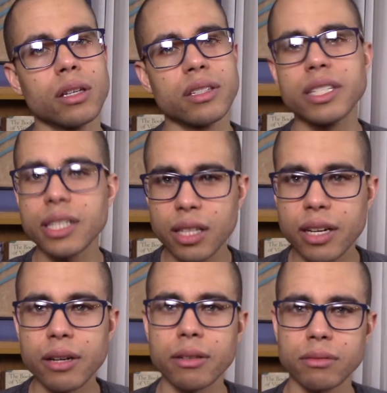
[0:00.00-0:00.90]

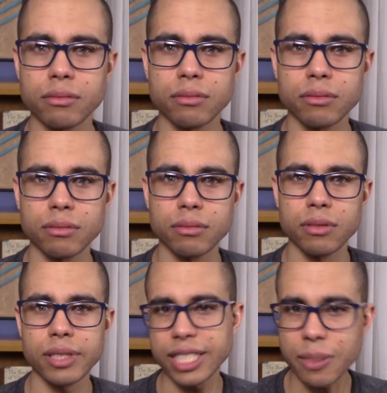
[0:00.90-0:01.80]
Declutter.
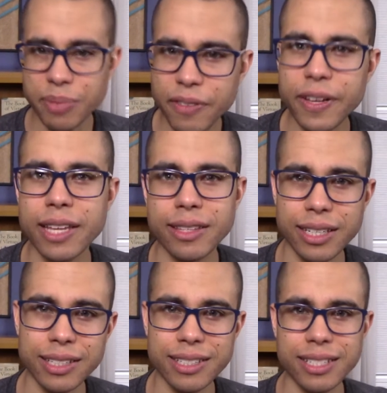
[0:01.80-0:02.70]
Simplify
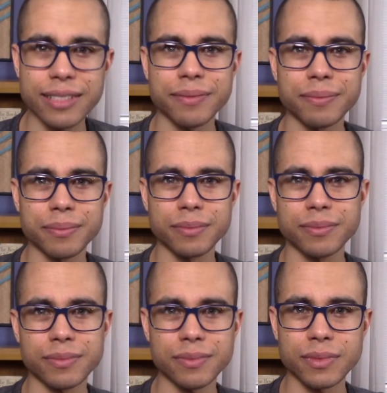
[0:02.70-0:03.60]
things.
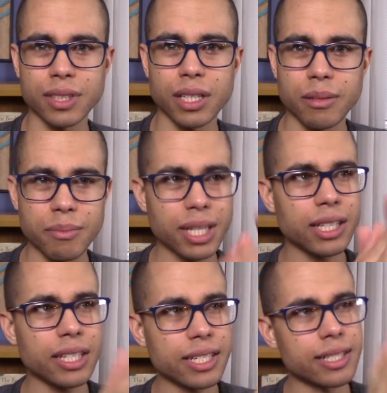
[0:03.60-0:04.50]
Make a
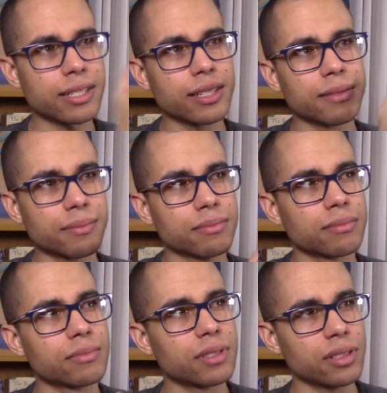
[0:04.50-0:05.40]
list
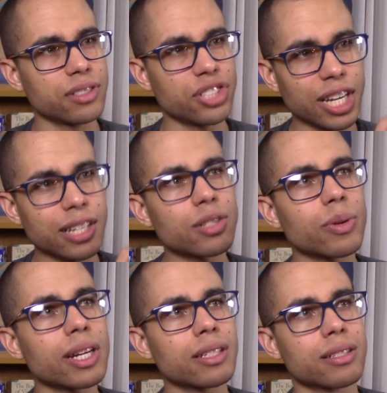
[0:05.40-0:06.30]
and check it
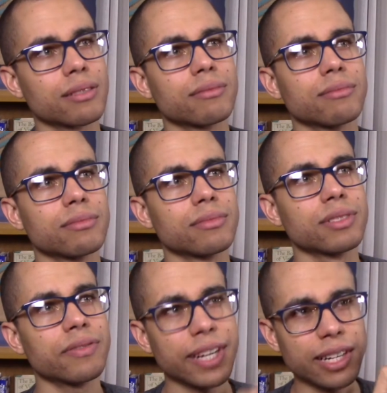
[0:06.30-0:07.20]
twice.
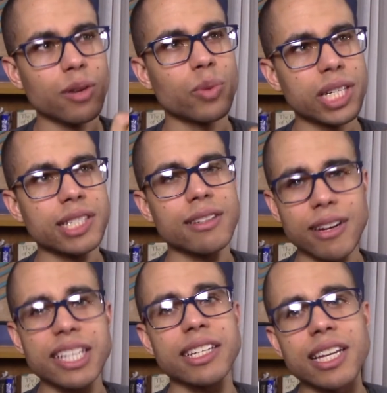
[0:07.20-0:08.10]
Find out what is
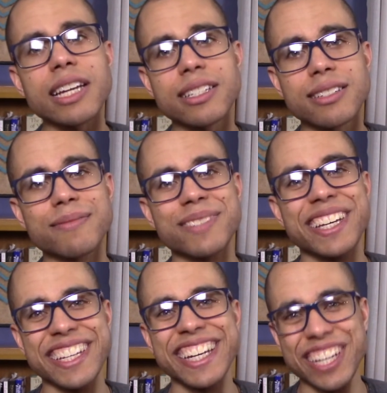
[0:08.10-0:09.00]
naughty and nice
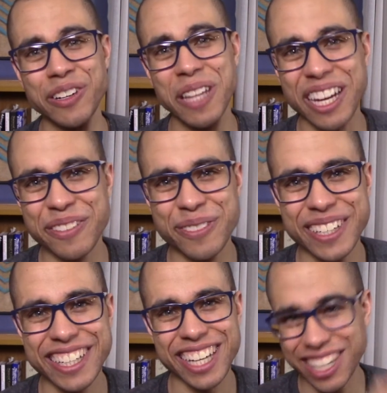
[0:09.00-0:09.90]
in your life
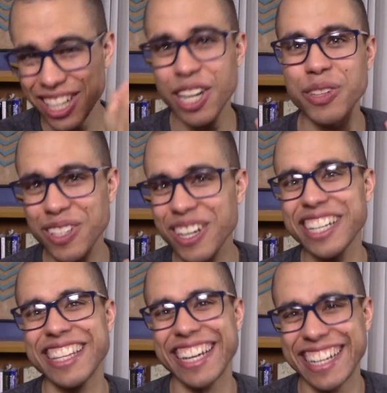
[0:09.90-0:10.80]
and cut out the naughty
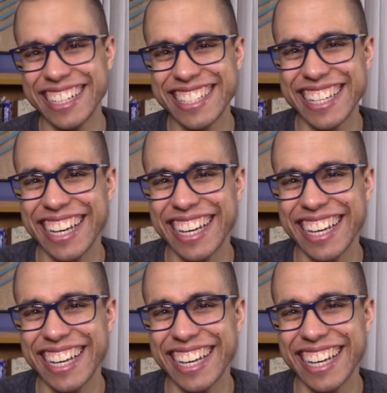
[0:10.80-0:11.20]
things.